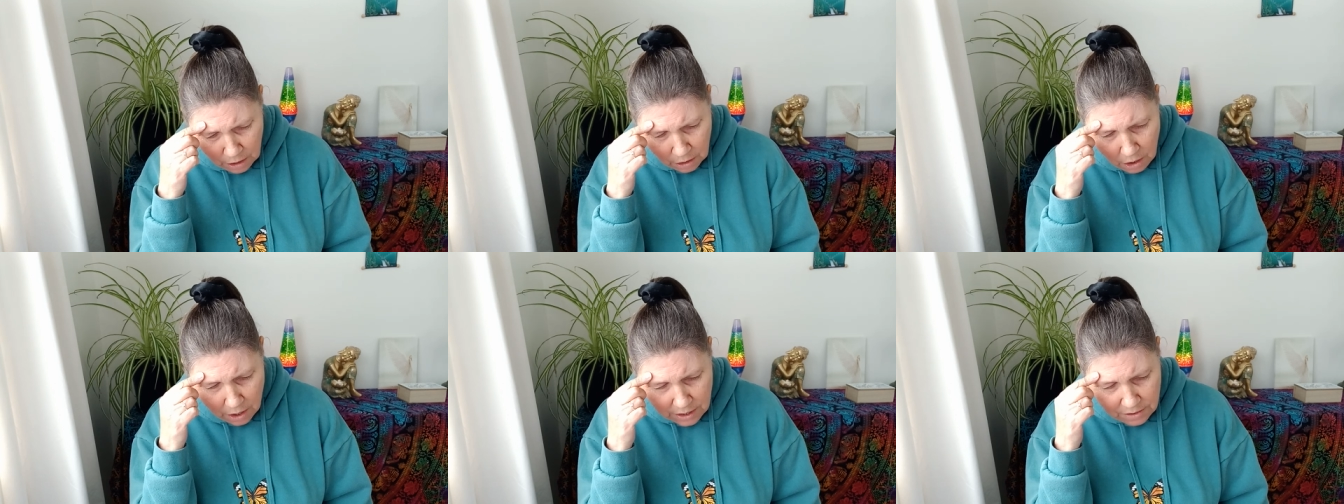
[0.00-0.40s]

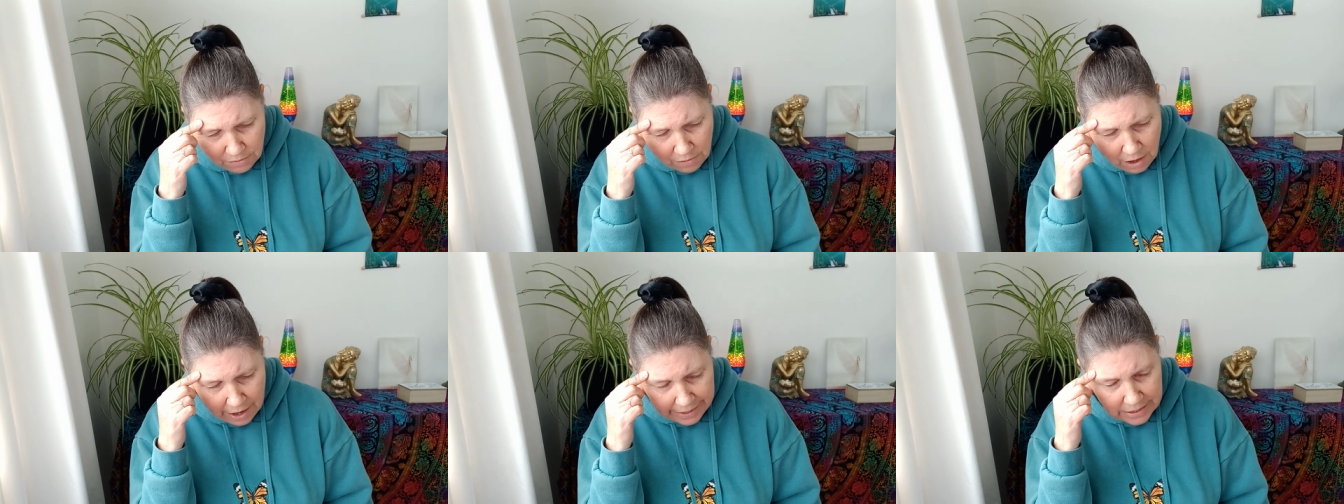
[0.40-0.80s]
kind
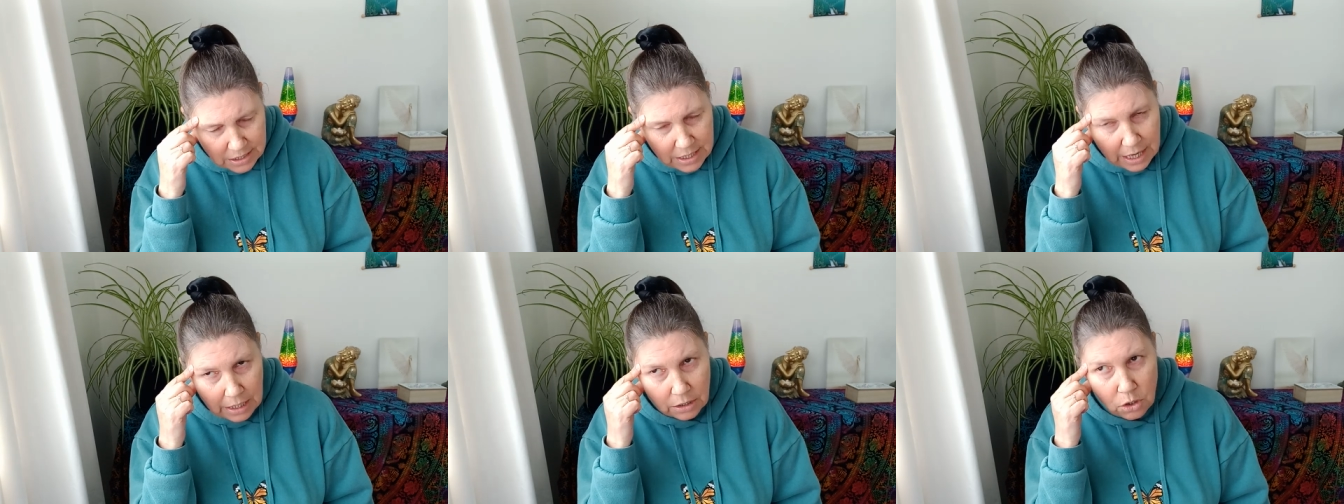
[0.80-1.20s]
of like
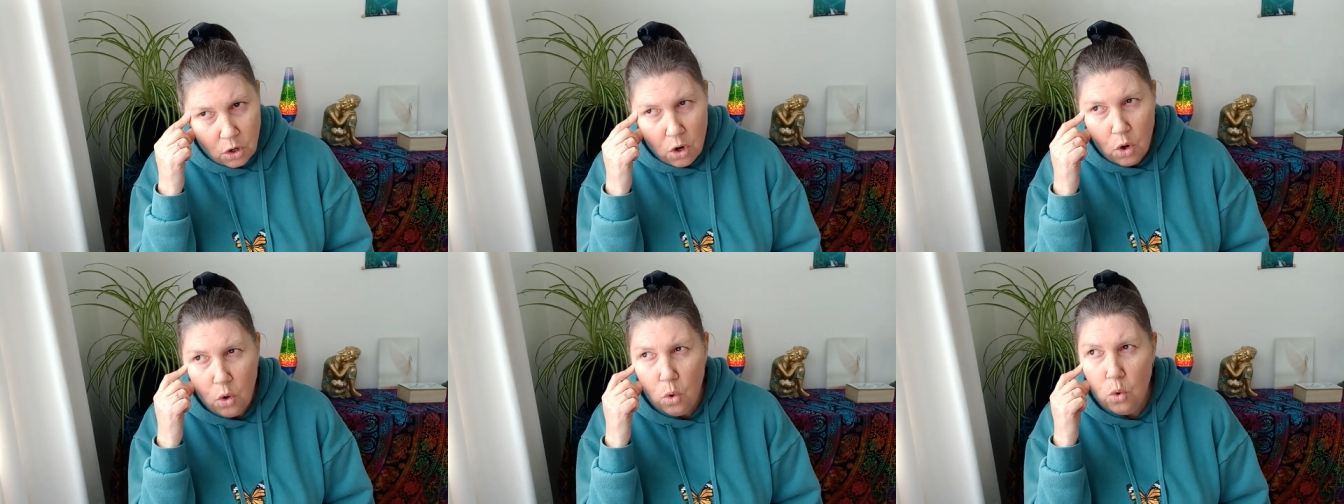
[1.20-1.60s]
done
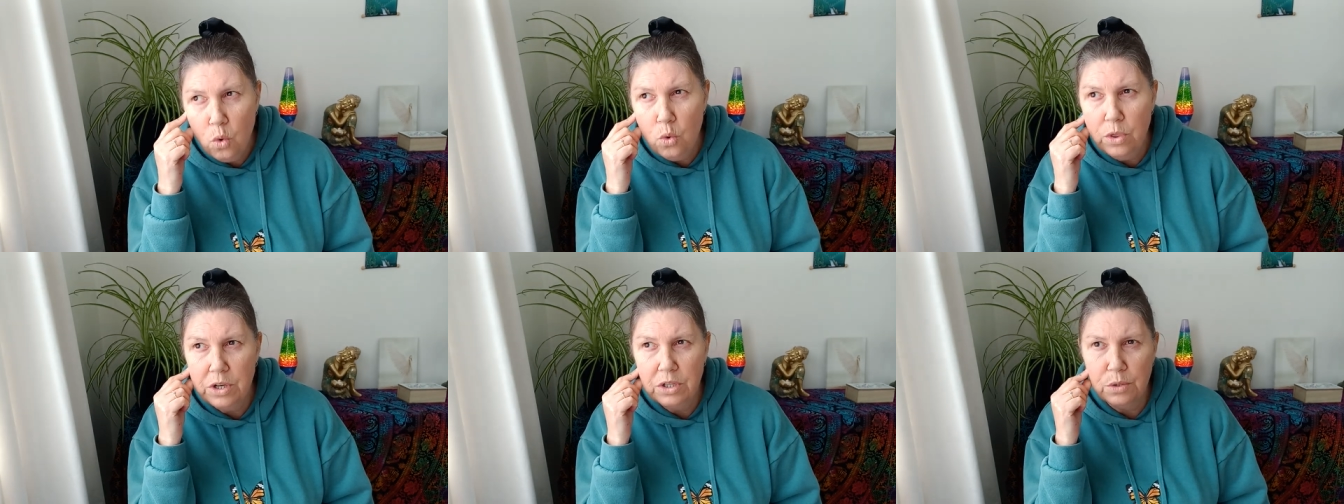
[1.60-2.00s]

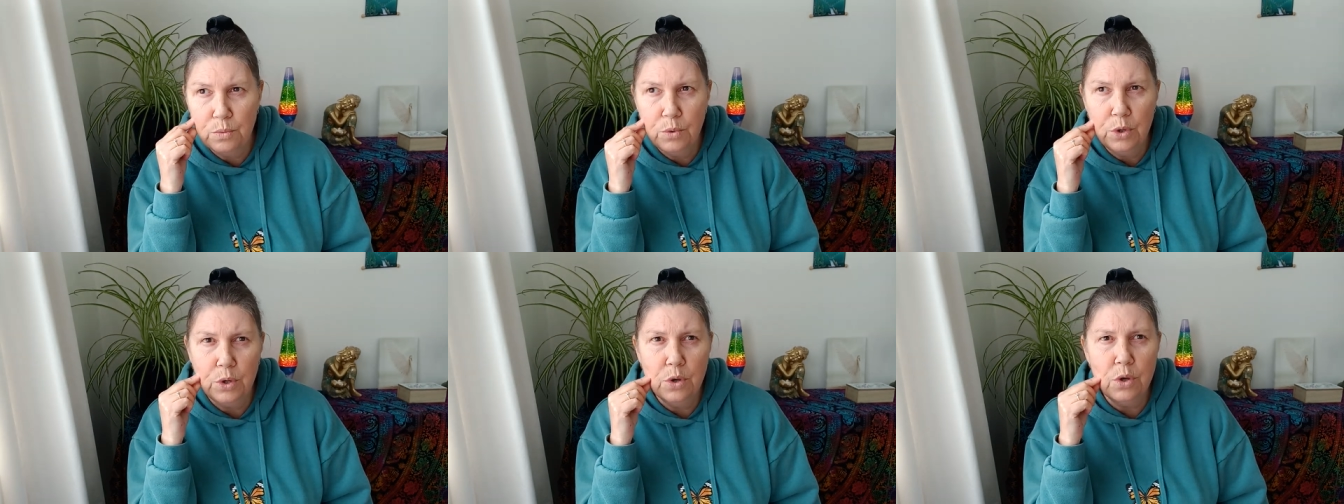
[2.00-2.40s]
all this
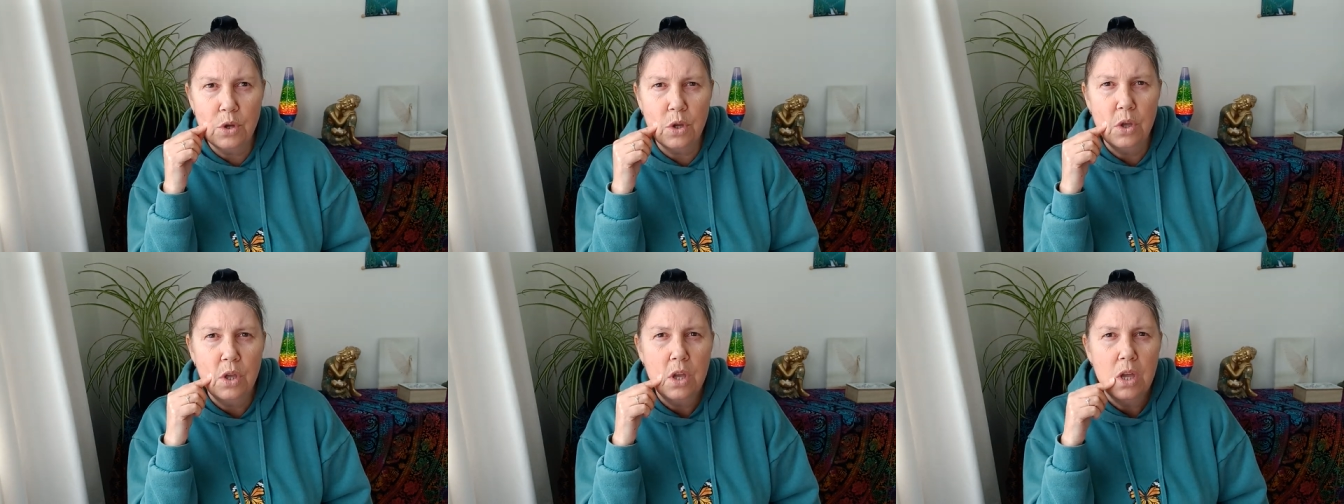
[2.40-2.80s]
work
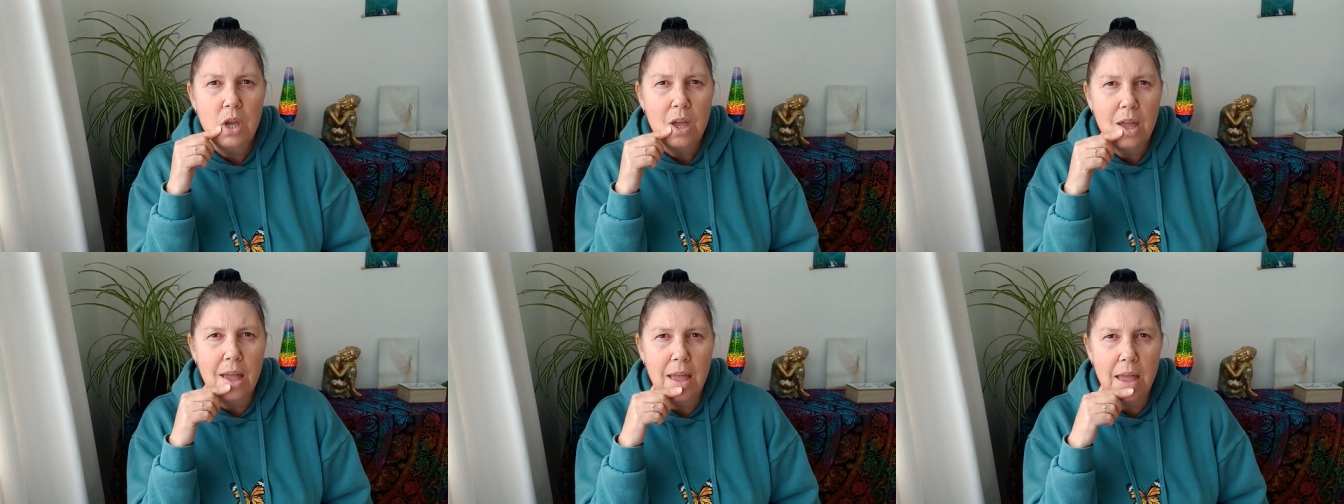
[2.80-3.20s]

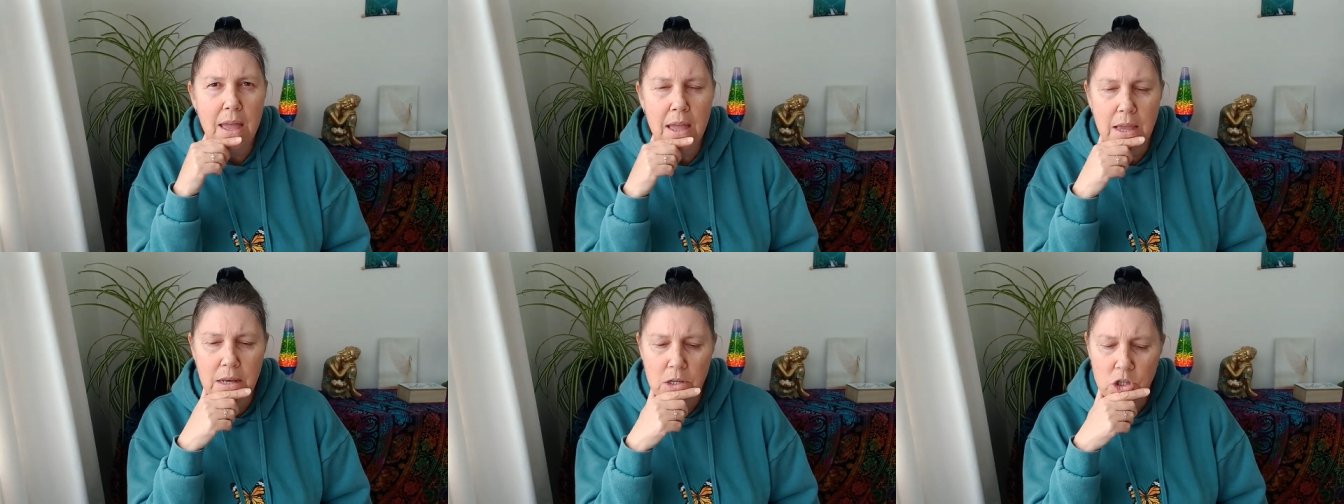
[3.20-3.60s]

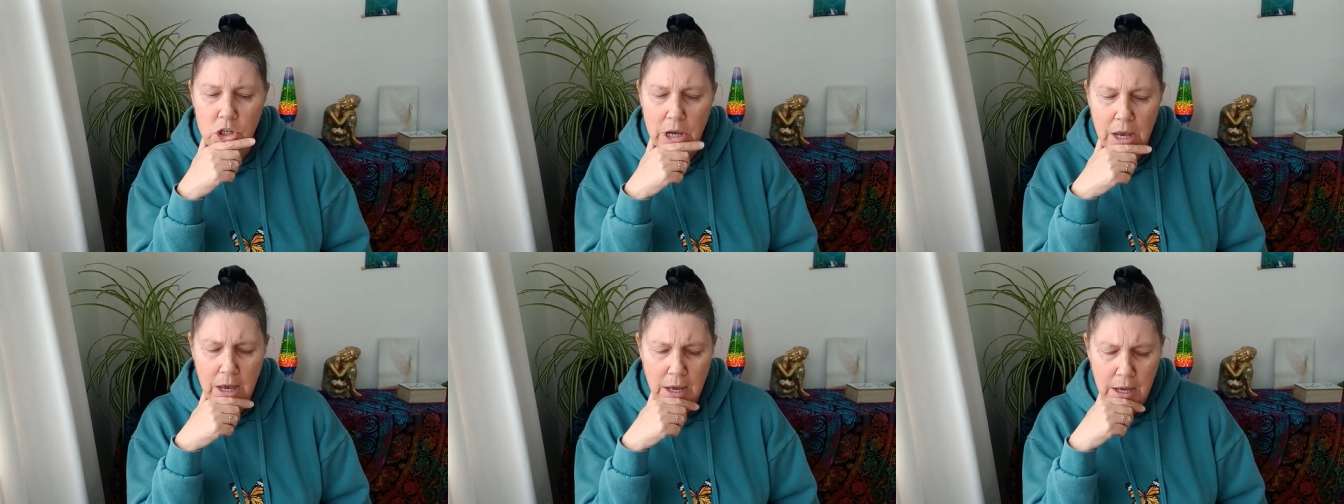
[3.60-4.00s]

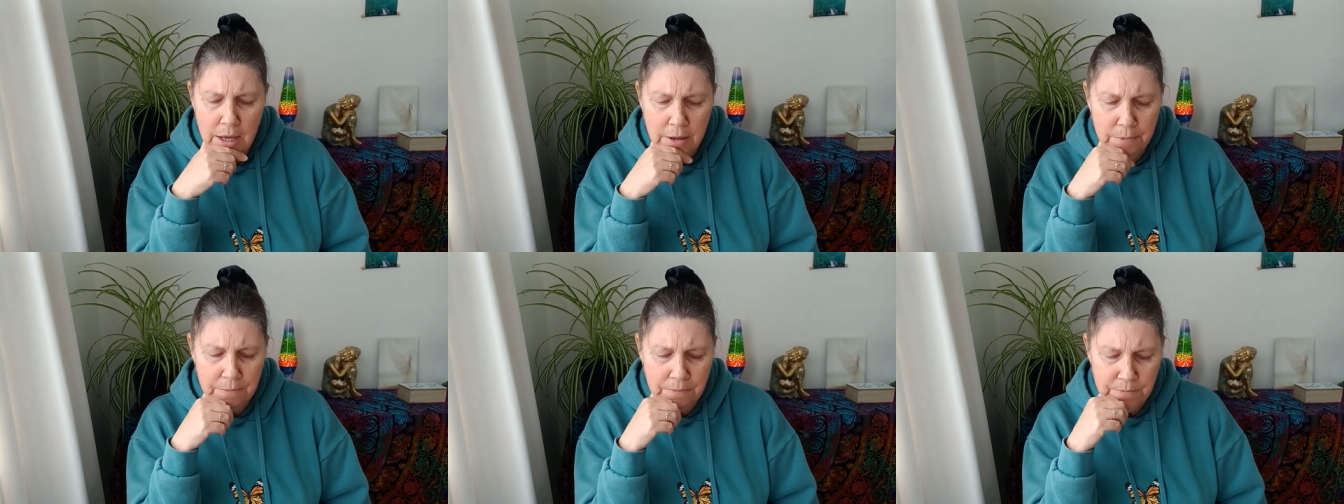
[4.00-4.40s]
and
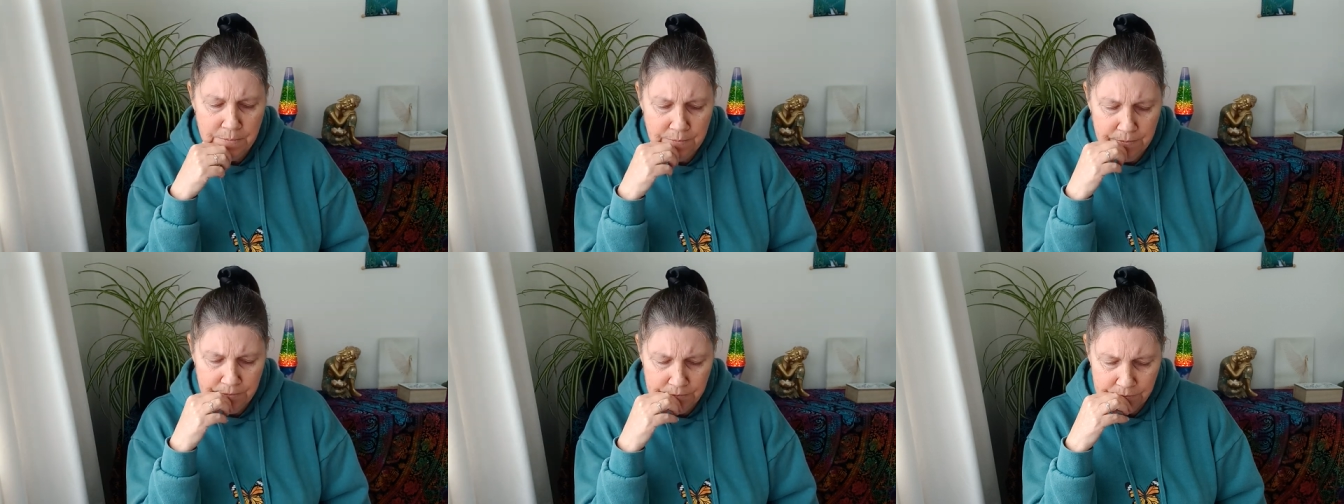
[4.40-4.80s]
um,